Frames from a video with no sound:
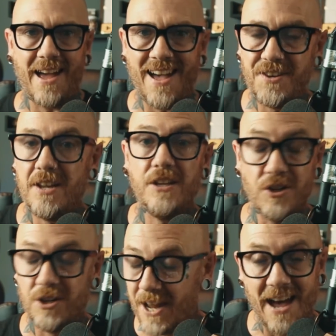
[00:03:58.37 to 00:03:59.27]
Dan,
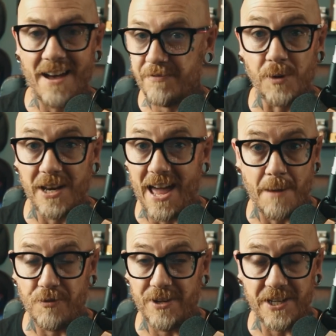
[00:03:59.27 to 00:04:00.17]
you're going to have to
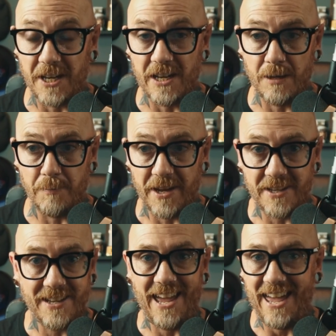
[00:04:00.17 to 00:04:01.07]
elaborate a little bit.